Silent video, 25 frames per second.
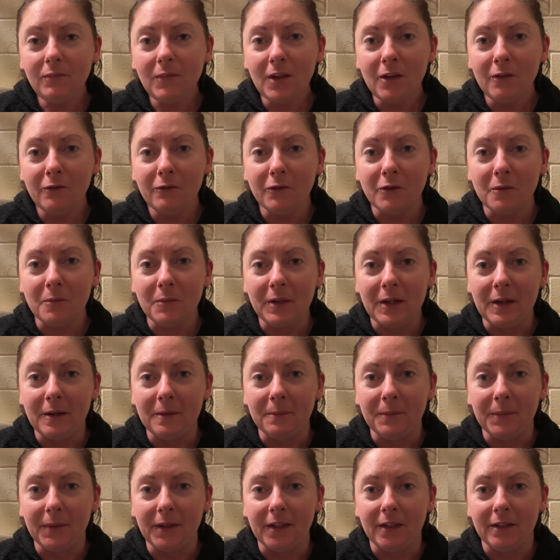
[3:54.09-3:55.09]
from
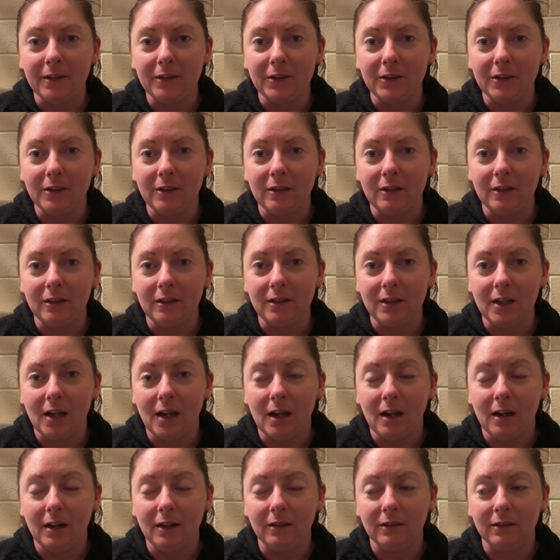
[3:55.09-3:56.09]
them into
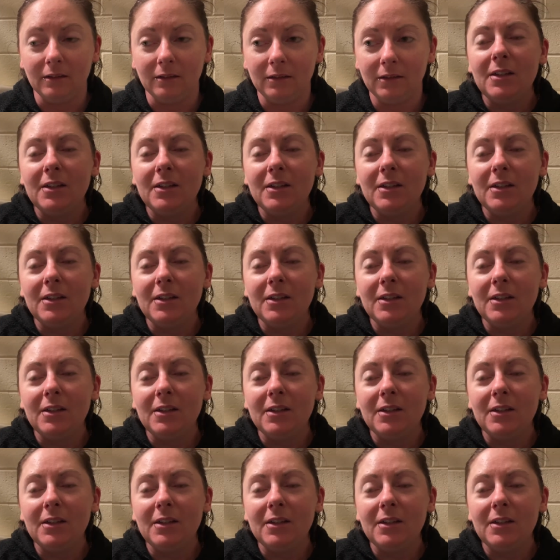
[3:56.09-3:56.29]
town.